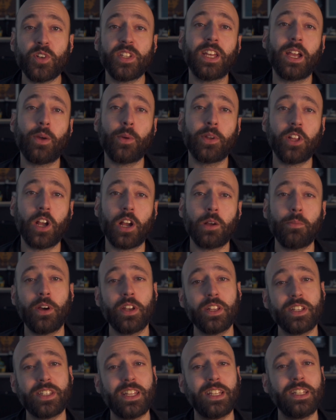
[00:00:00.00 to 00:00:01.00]
first thing I want to talk
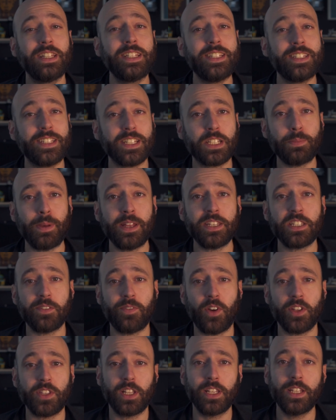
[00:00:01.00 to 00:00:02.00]
about is the least
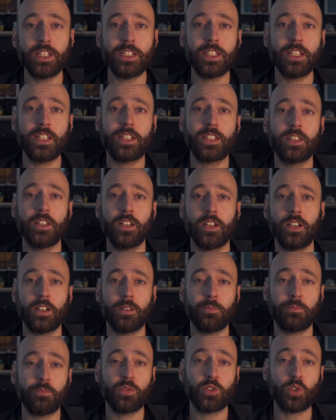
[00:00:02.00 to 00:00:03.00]
expensive on the list. It's
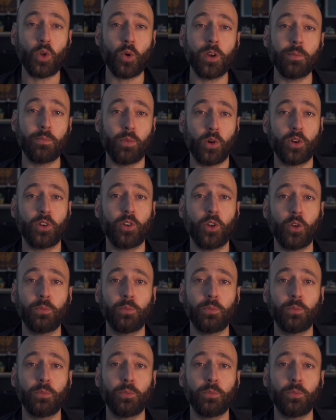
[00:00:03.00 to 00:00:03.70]
the storyboard